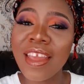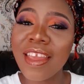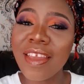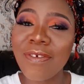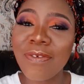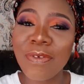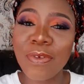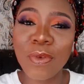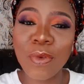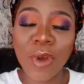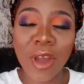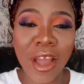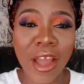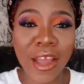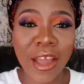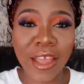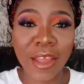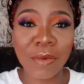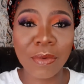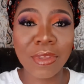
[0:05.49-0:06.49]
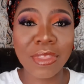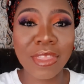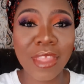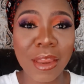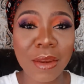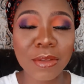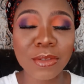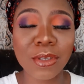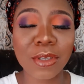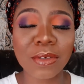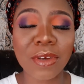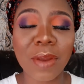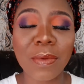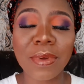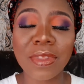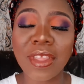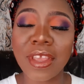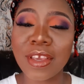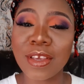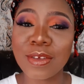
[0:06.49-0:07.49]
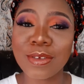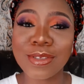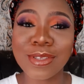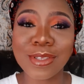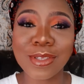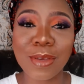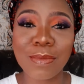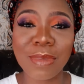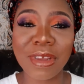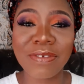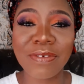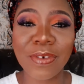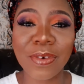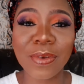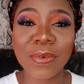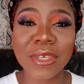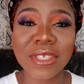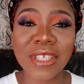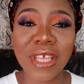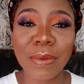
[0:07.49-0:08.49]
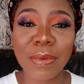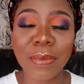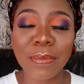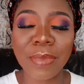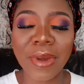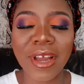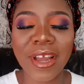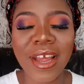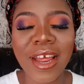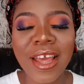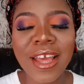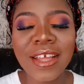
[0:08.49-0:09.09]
If you are a returning subscriber, thank you so much for always coming back.